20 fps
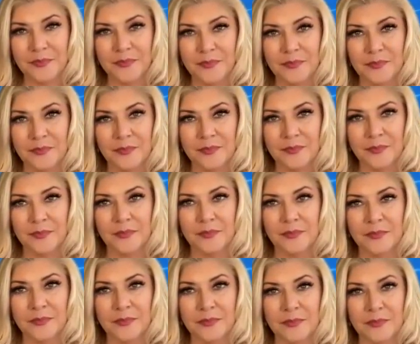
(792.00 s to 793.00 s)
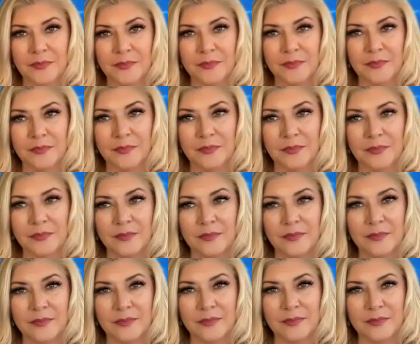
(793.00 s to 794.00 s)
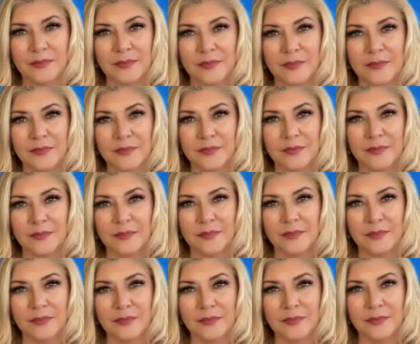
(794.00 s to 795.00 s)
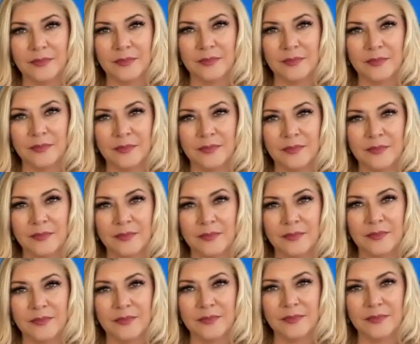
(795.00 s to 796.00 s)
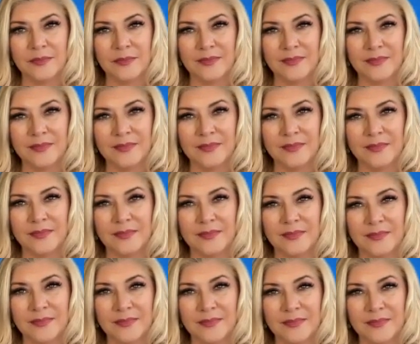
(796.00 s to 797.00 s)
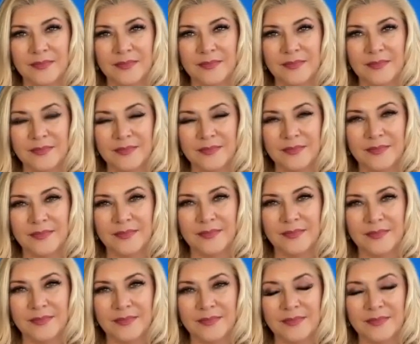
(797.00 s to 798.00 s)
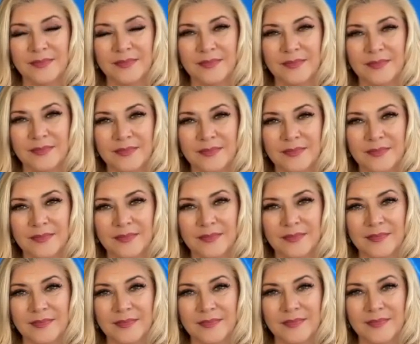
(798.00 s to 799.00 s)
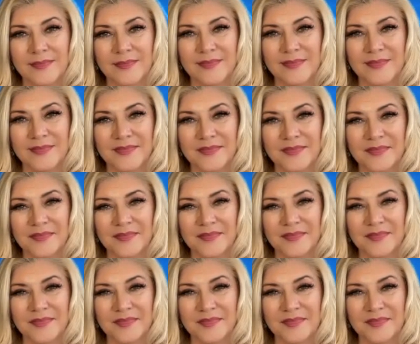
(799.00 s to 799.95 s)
The person shown says nothing.